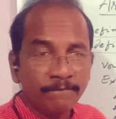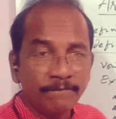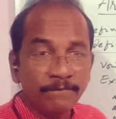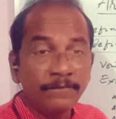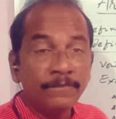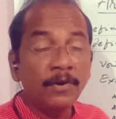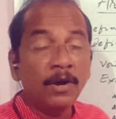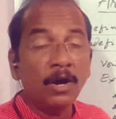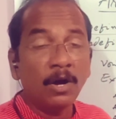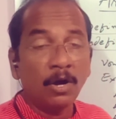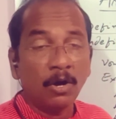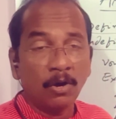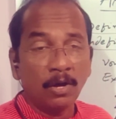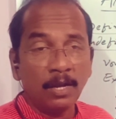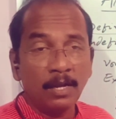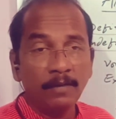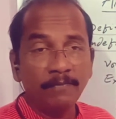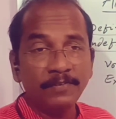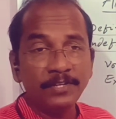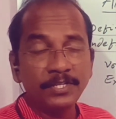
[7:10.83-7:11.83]

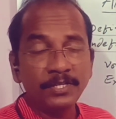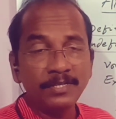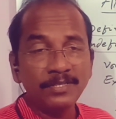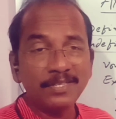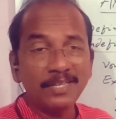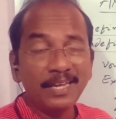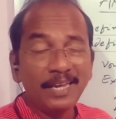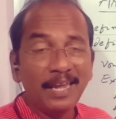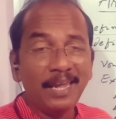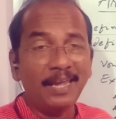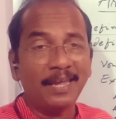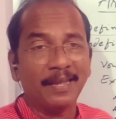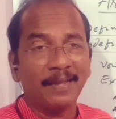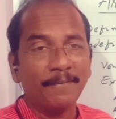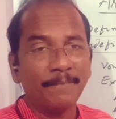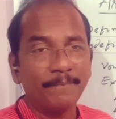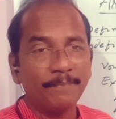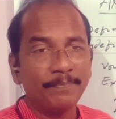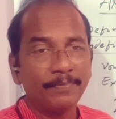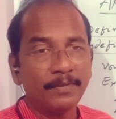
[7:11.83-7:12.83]
vowel, which is E.
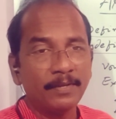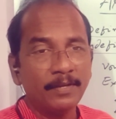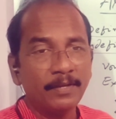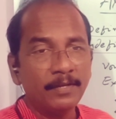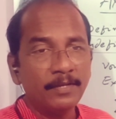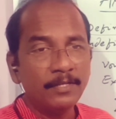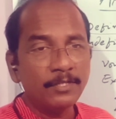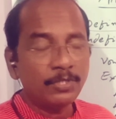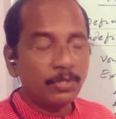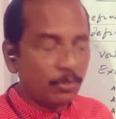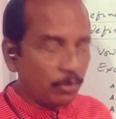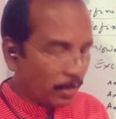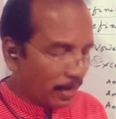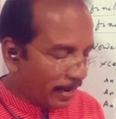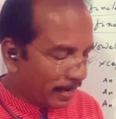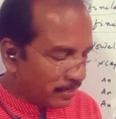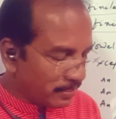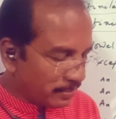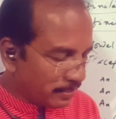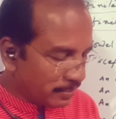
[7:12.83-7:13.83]
So
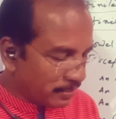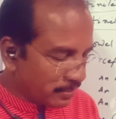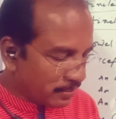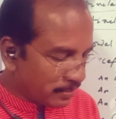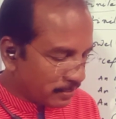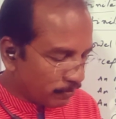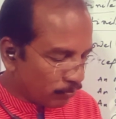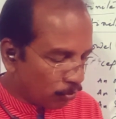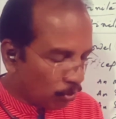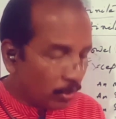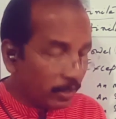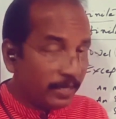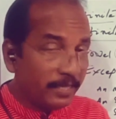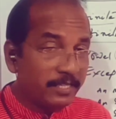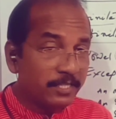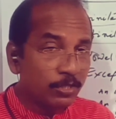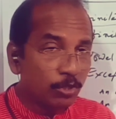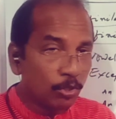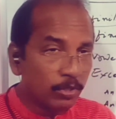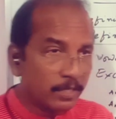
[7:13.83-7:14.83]
as this word
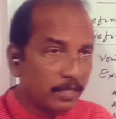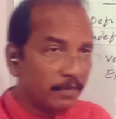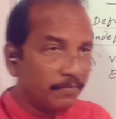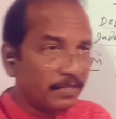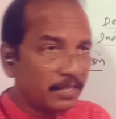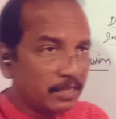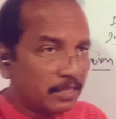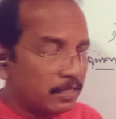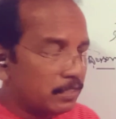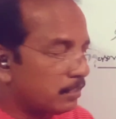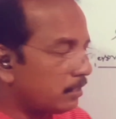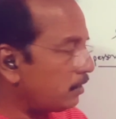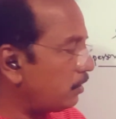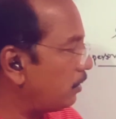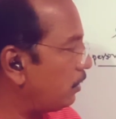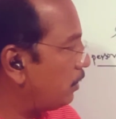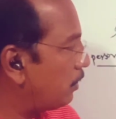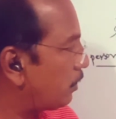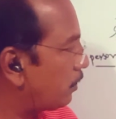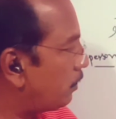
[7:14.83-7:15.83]
is started with
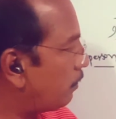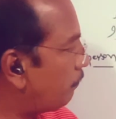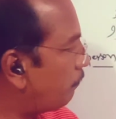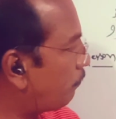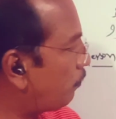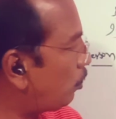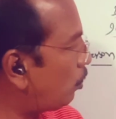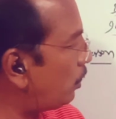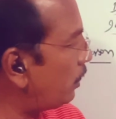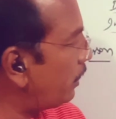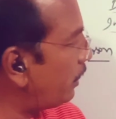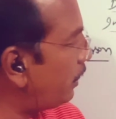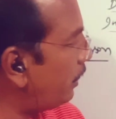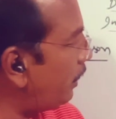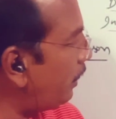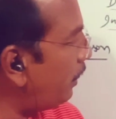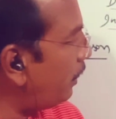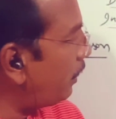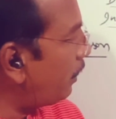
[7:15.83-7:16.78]
the word E